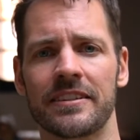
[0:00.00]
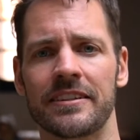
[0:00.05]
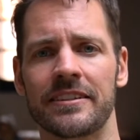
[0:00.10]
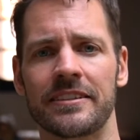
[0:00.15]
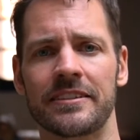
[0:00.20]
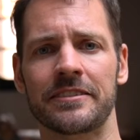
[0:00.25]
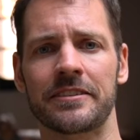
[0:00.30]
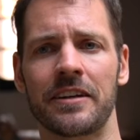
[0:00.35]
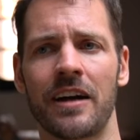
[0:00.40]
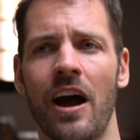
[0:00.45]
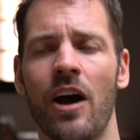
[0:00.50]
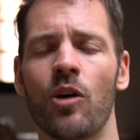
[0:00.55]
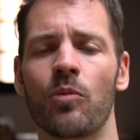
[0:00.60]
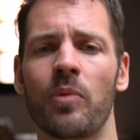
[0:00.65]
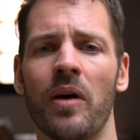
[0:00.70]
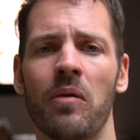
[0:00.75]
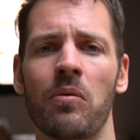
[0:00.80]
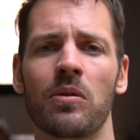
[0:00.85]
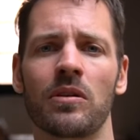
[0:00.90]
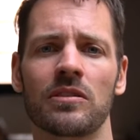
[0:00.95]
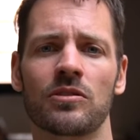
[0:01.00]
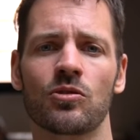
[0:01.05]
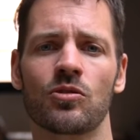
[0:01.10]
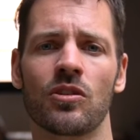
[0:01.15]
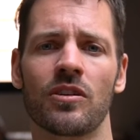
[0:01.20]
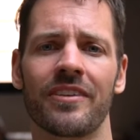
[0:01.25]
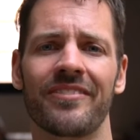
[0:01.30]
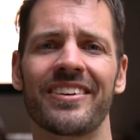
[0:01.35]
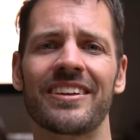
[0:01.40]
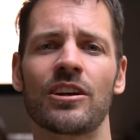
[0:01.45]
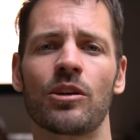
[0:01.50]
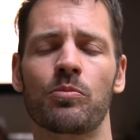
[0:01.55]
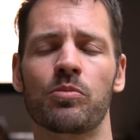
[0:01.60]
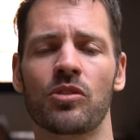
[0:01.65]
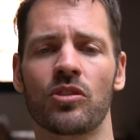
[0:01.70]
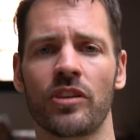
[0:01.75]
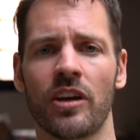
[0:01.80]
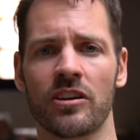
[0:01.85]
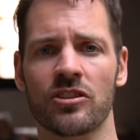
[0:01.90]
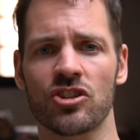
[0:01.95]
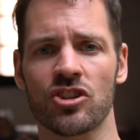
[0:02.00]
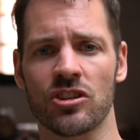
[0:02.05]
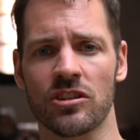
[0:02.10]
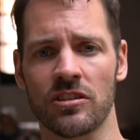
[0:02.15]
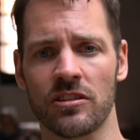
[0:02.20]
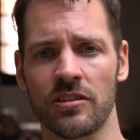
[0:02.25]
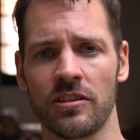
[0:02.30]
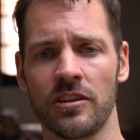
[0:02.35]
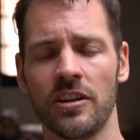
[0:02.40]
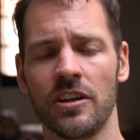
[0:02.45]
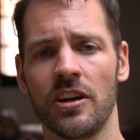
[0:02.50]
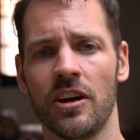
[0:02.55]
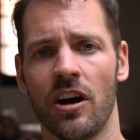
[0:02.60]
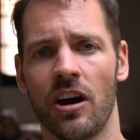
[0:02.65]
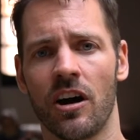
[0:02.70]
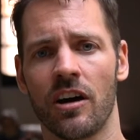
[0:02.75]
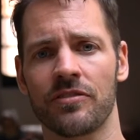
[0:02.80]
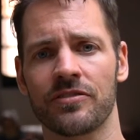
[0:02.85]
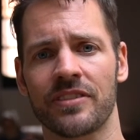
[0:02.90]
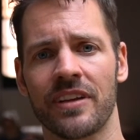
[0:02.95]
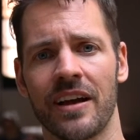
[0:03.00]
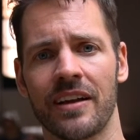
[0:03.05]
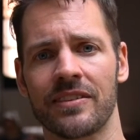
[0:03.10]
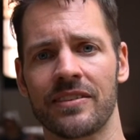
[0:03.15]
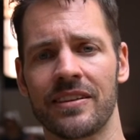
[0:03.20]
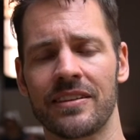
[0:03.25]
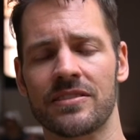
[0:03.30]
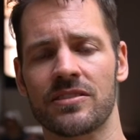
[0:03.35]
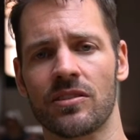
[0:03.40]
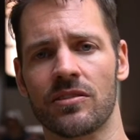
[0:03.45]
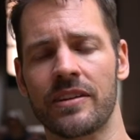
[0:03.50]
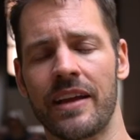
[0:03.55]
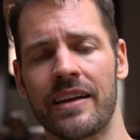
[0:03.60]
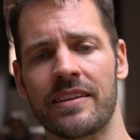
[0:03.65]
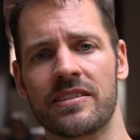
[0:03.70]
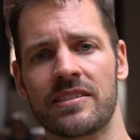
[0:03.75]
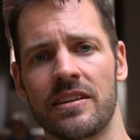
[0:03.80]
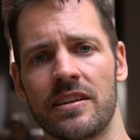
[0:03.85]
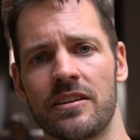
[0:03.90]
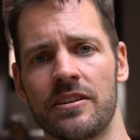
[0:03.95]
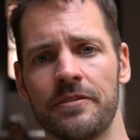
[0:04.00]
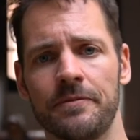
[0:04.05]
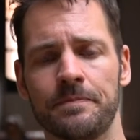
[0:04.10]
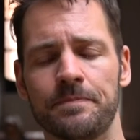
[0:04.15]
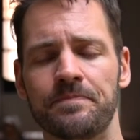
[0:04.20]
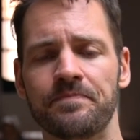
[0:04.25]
I hope I will do a video production of that this or next year.